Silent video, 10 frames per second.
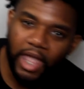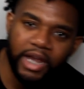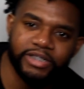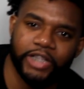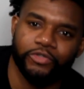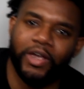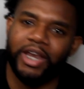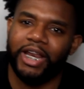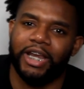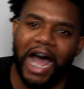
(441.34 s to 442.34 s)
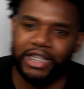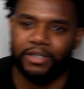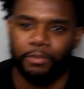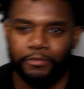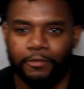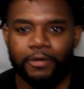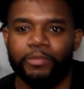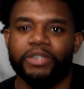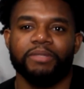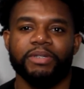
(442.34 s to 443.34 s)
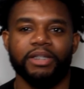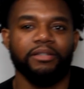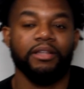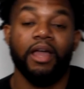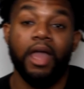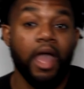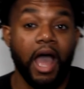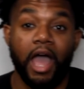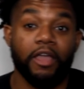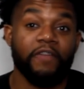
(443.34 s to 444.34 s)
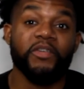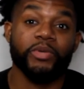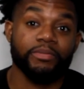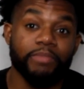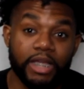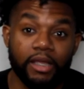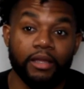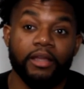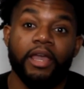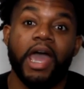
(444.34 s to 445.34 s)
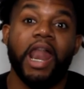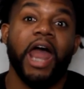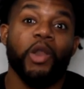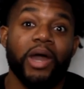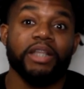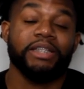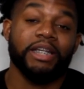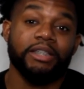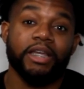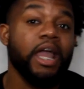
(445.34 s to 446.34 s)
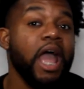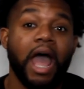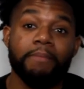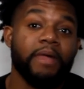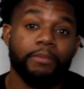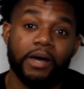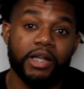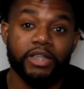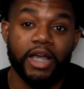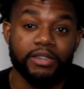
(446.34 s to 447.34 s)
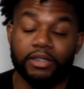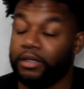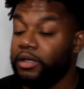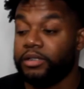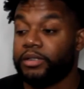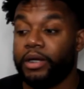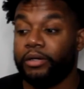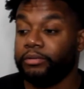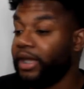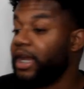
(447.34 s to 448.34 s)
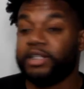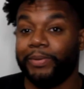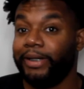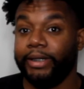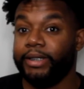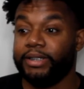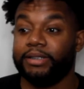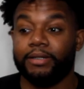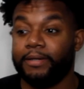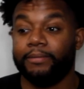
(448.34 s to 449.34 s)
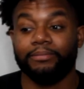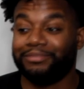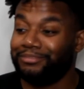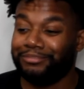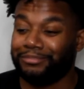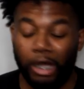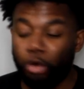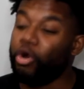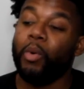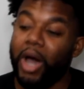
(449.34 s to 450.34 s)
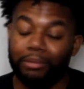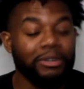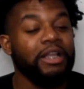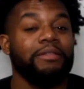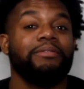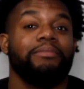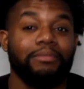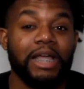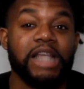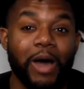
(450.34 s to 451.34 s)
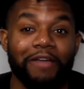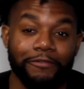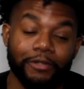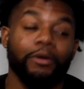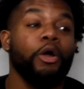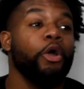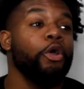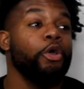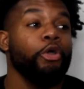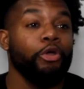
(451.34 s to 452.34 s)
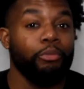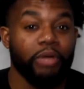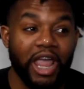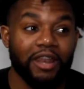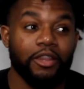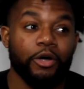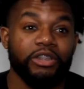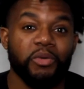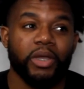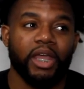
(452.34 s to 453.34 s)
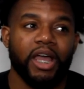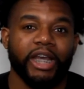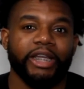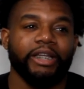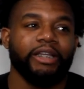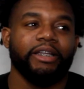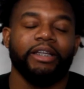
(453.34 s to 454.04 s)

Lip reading: And he's like threatening not to perform, which to me, if it was me and I know I didn't say anything, I'm not apologizing. So it is what it is, you know, grow up. That's how I feel. And the whole thing with Kid Cudi,